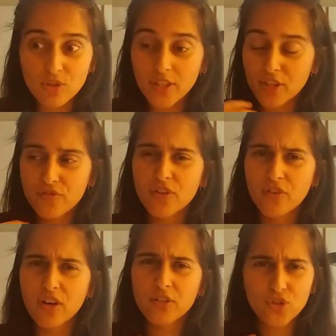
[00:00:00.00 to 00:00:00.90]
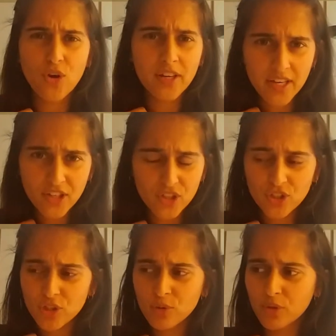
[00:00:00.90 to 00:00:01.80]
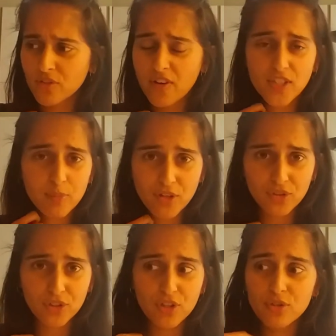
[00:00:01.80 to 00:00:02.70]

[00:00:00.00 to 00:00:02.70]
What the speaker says: like you feel a strong connection to, or they're very special to you.